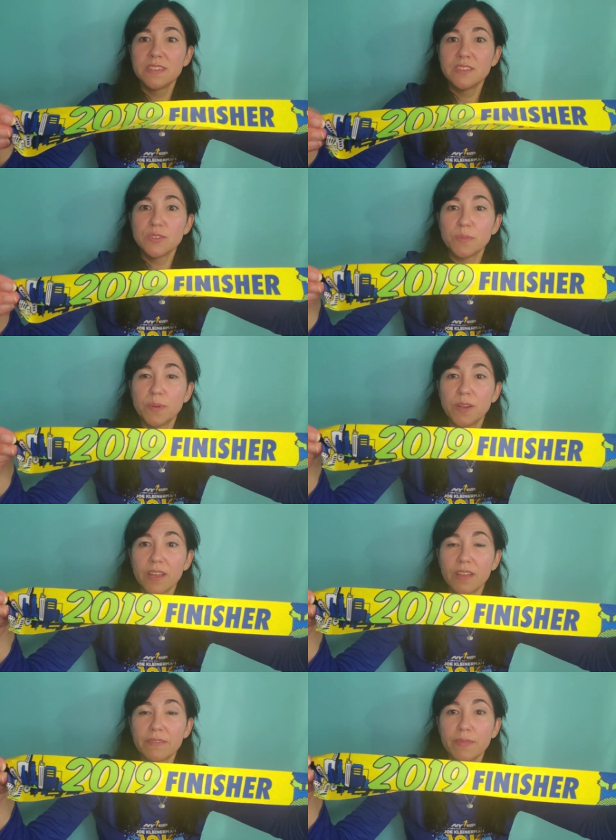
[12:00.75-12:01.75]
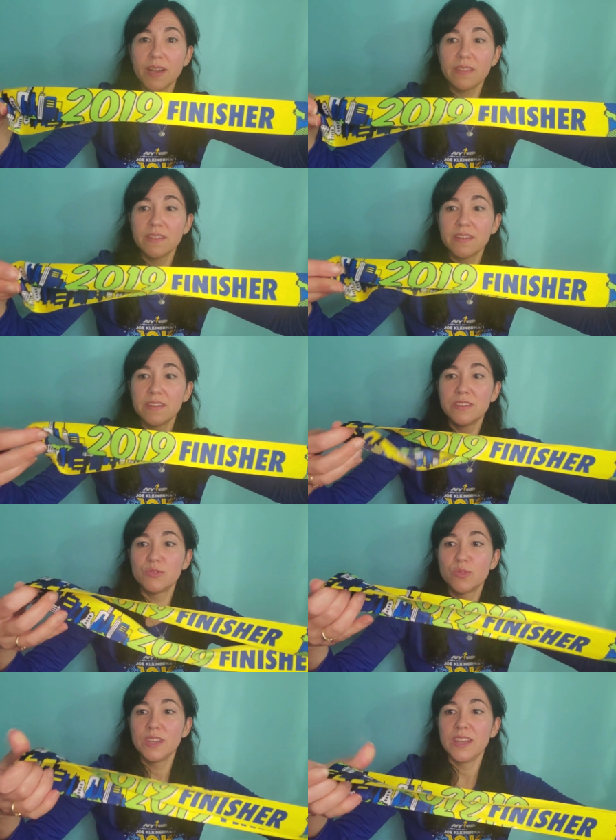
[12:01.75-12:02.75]
Central Park Half Marathon
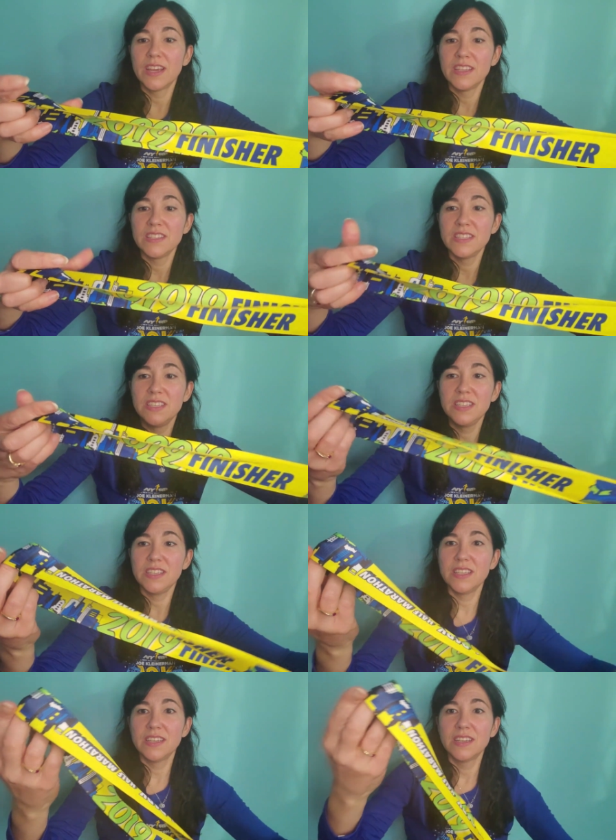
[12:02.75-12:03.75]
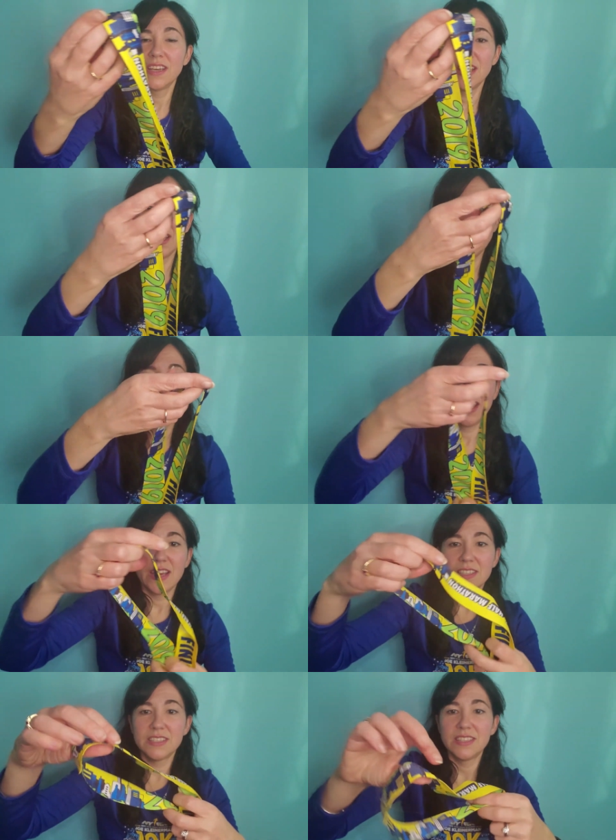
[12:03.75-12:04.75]
2019. It
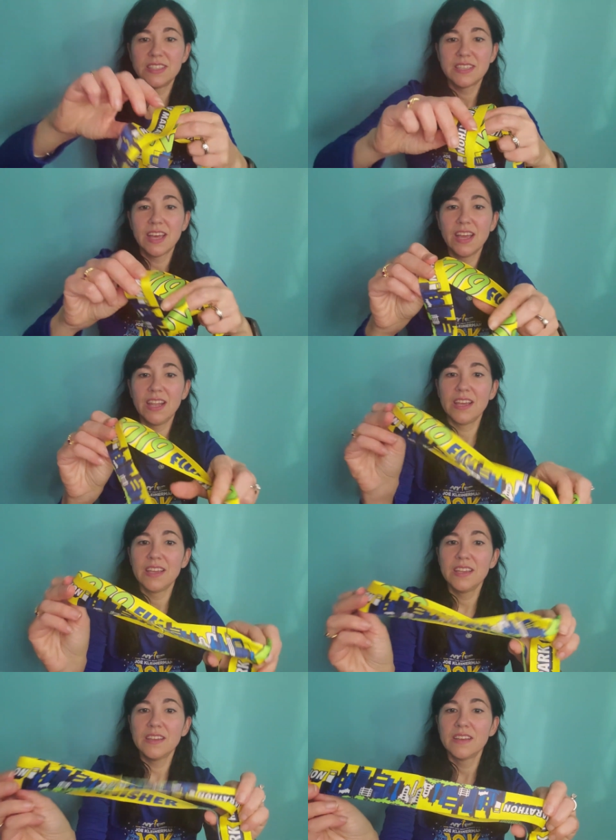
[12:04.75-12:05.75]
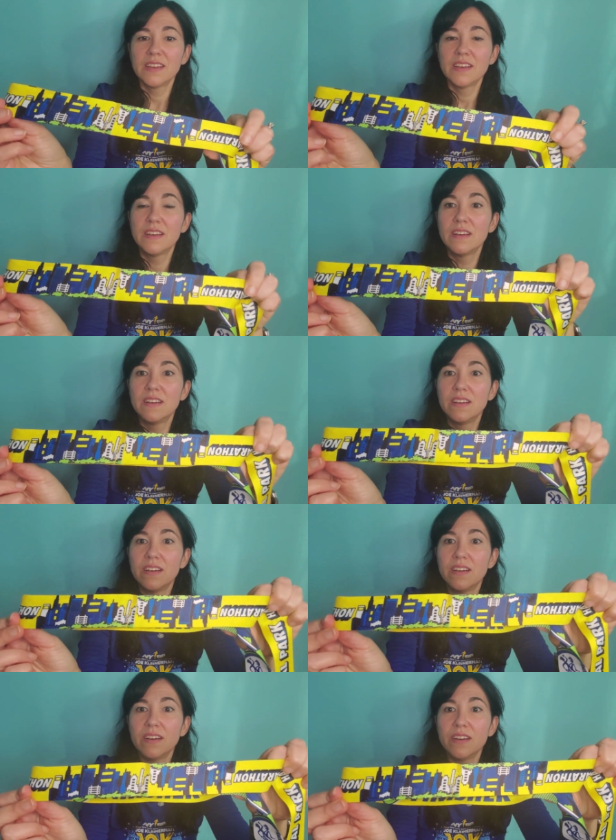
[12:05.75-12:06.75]
has the skyline
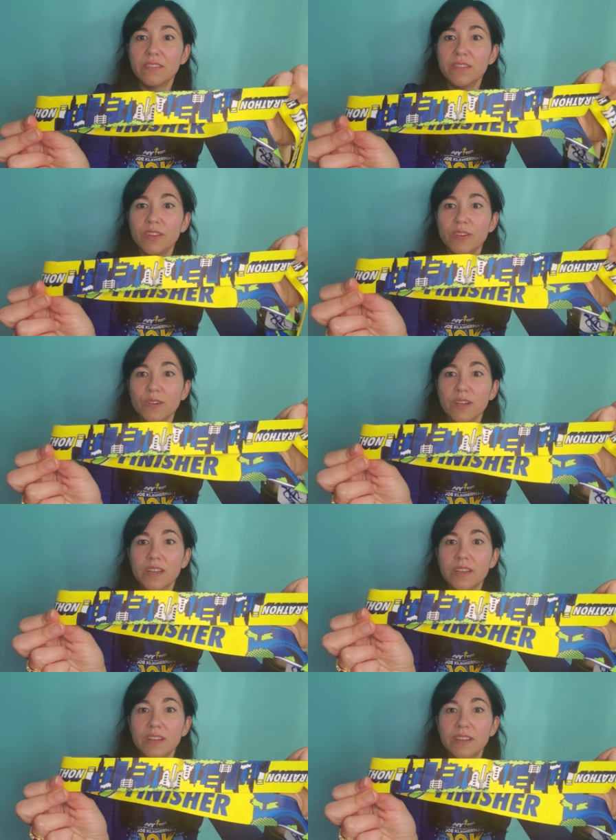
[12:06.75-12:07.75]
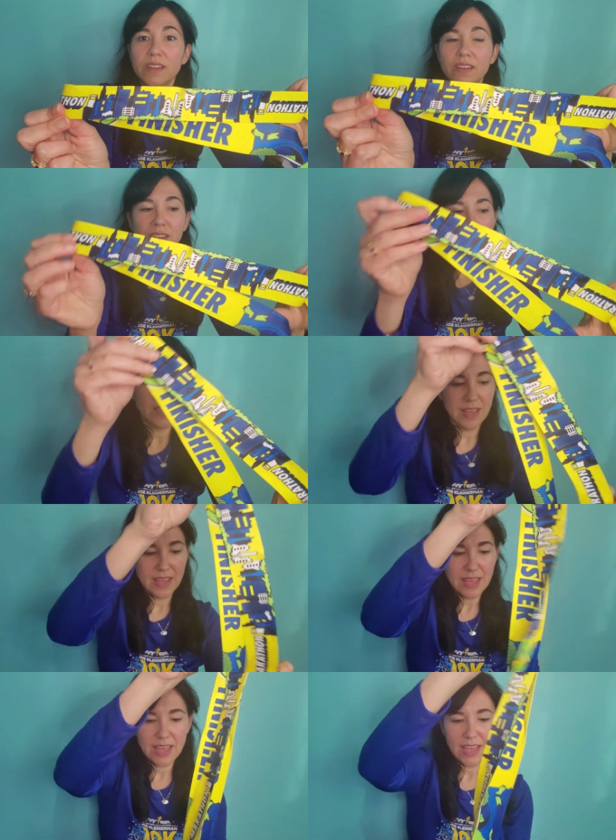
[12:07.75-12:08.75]
of New York
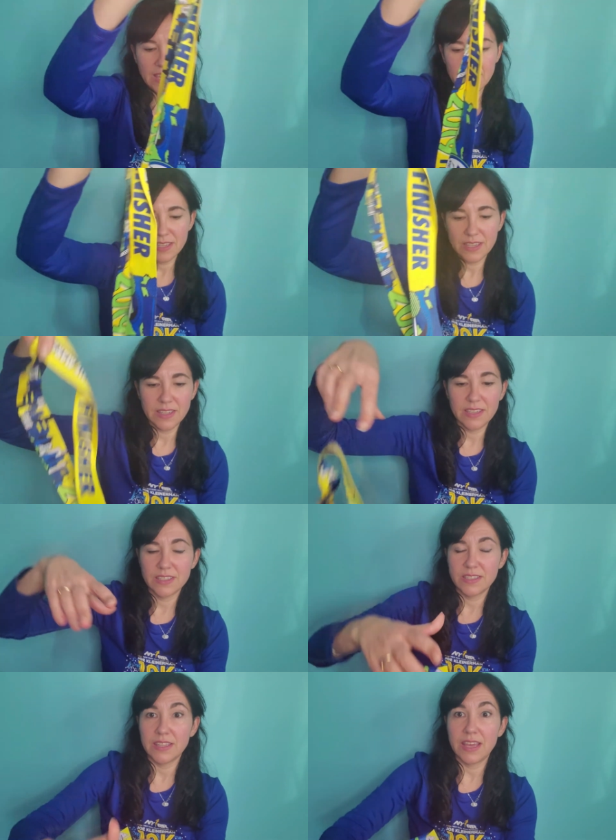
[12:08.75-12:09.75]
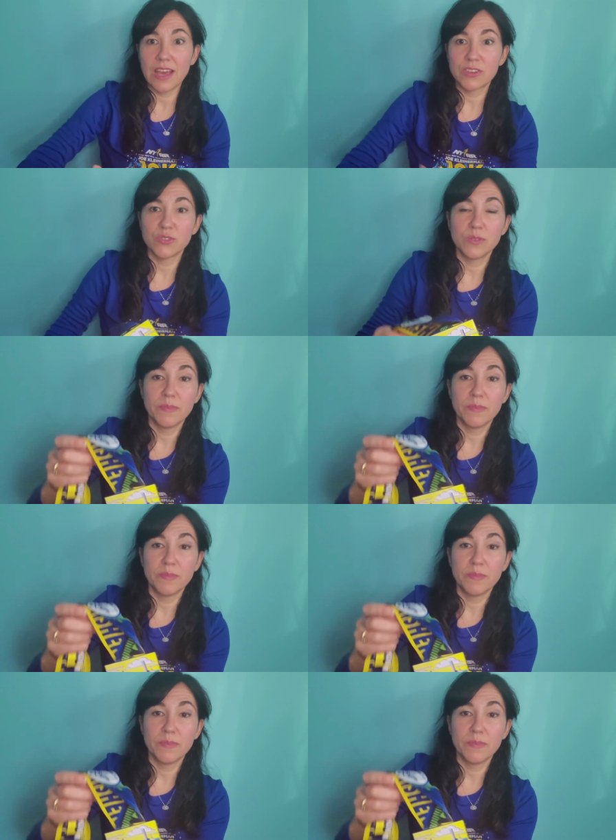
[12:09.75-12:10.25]
and this is the actual